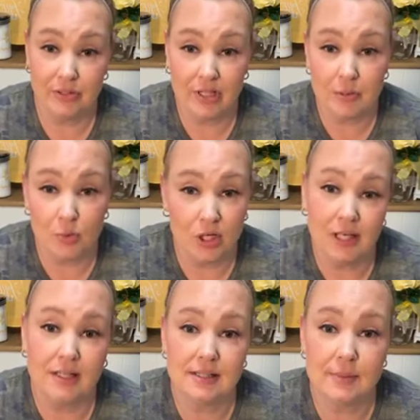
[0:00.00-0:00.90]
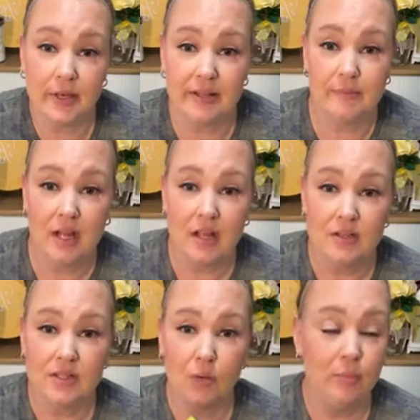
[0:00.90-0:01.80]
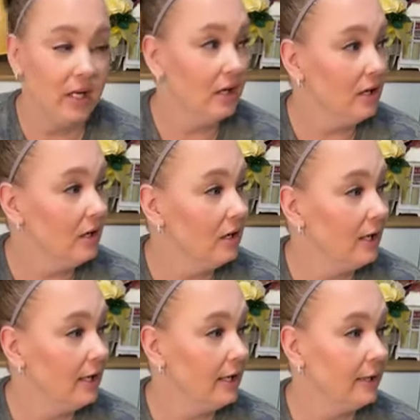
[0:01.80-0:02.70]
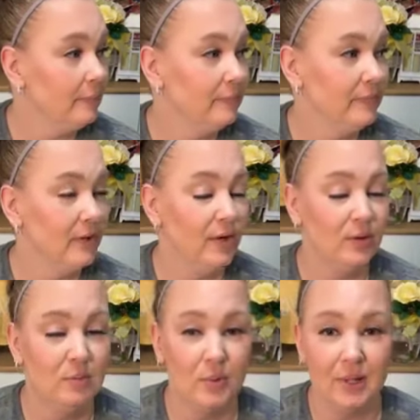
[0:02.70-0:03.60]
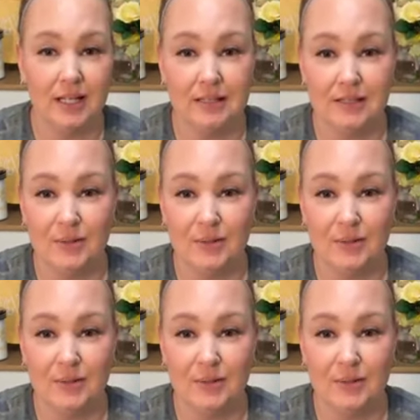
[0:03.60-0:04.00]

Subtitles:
he'll get more hits. But so bigger, oh boy,